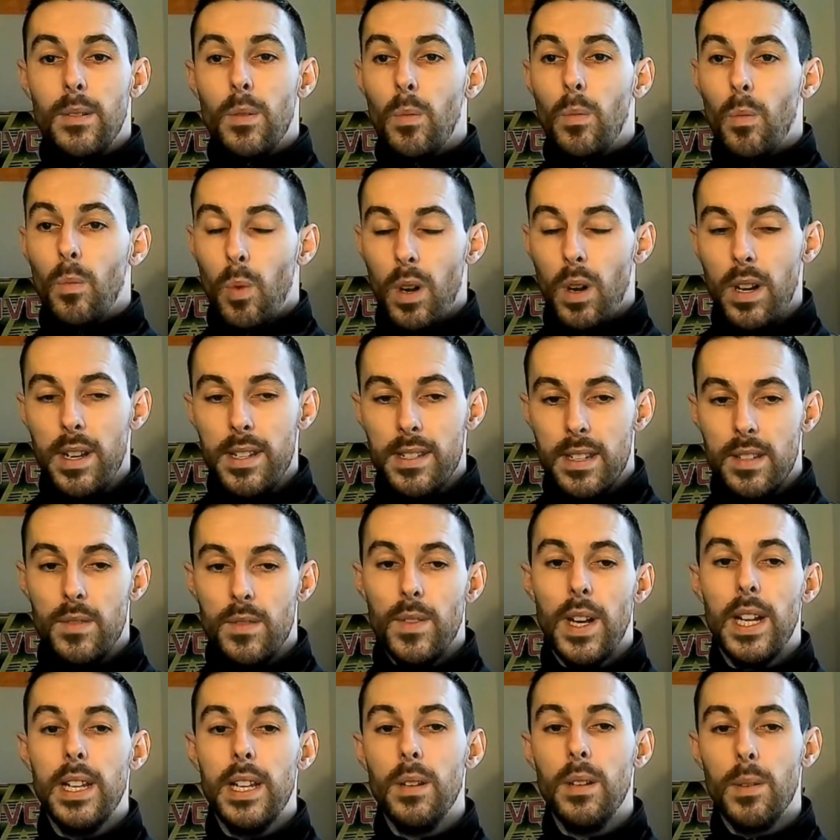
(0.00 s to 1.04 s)
What is his
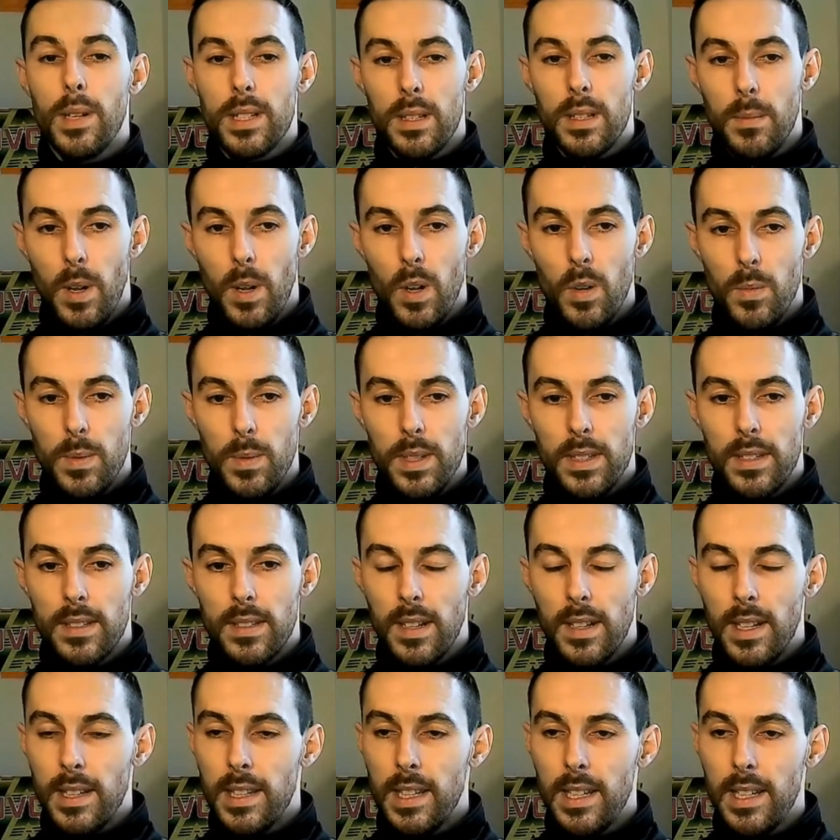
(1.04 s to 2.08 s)
value at the moment,
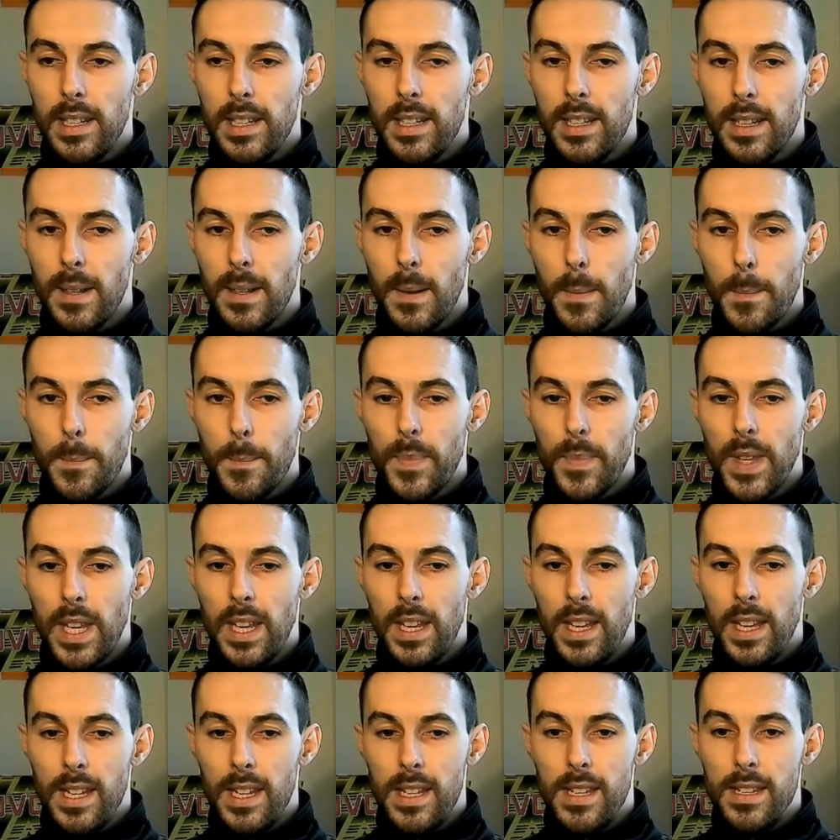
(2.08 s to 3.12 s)
I think,
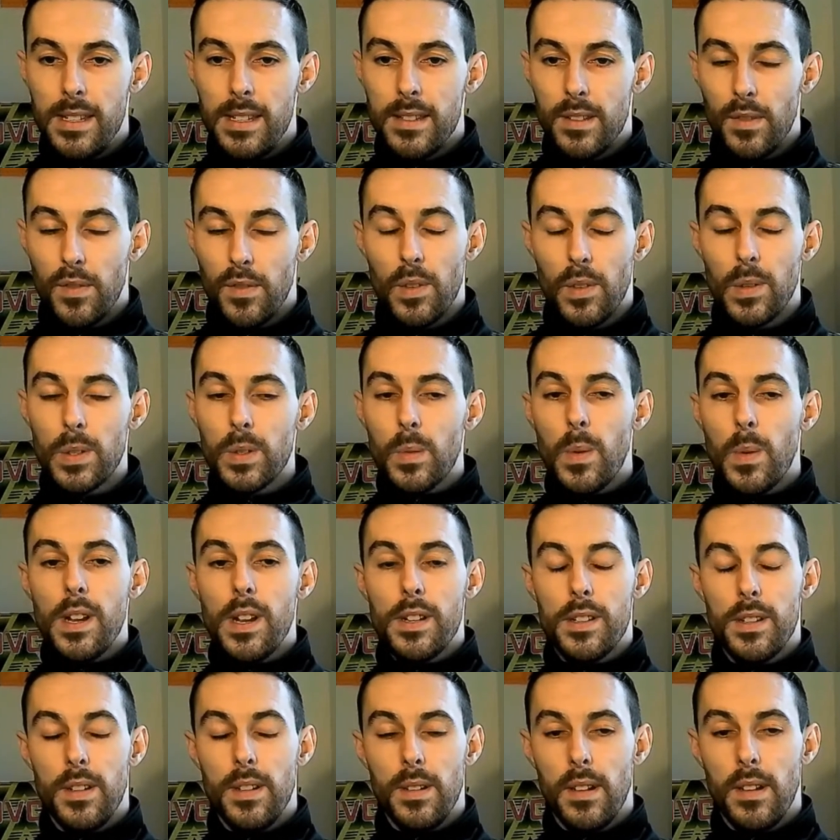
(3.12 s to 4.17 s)
is the first
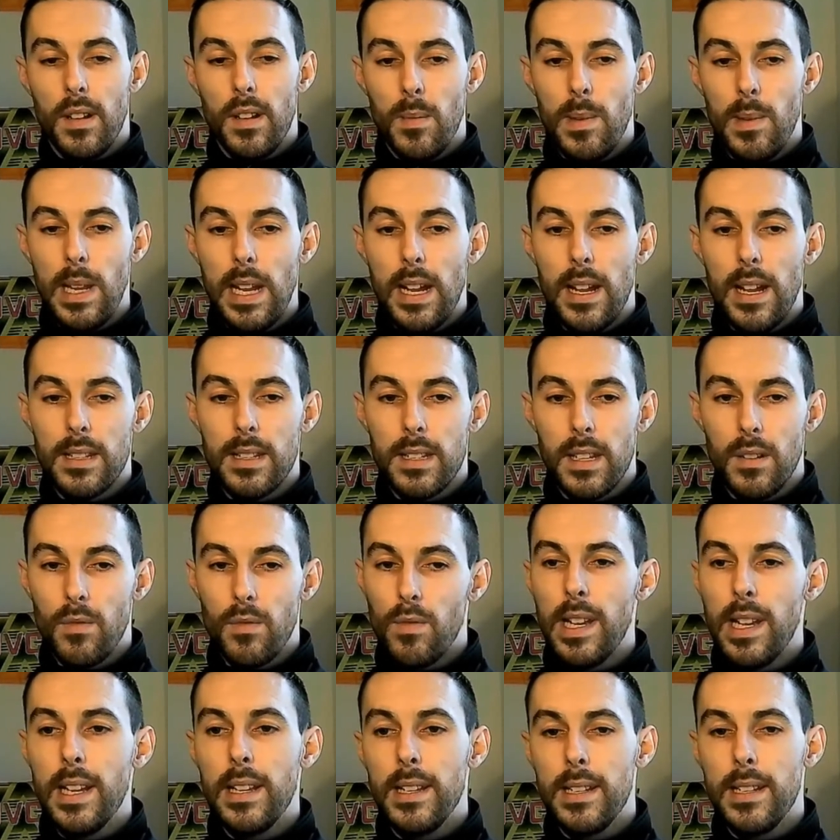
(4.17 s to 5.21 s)
question I'm going to be asking.
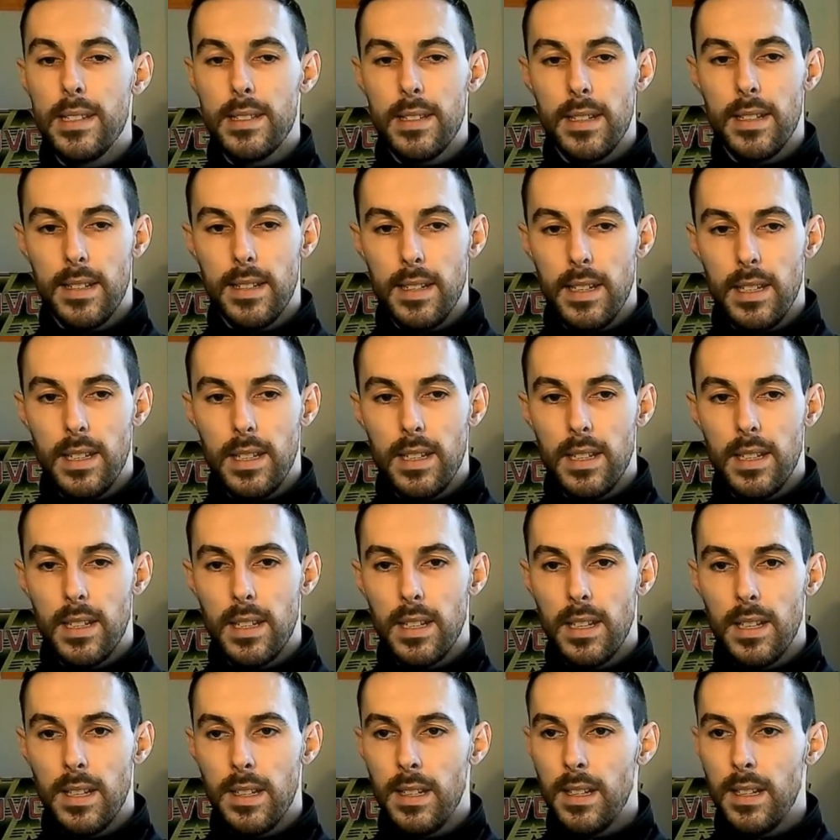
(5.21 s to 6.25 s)
Realistically,
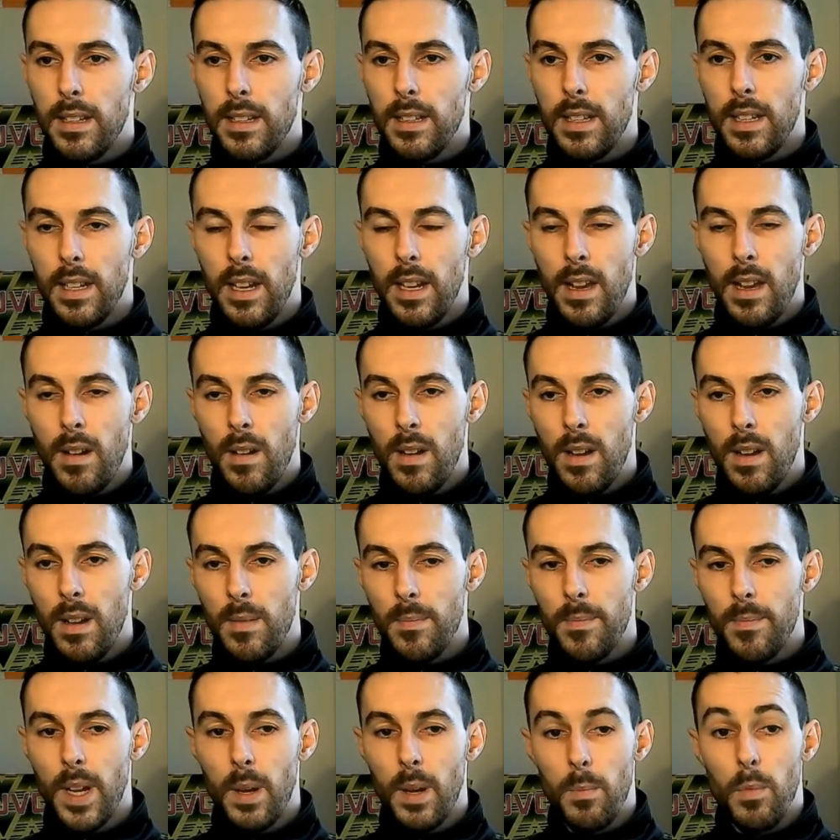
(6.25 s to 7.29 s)
how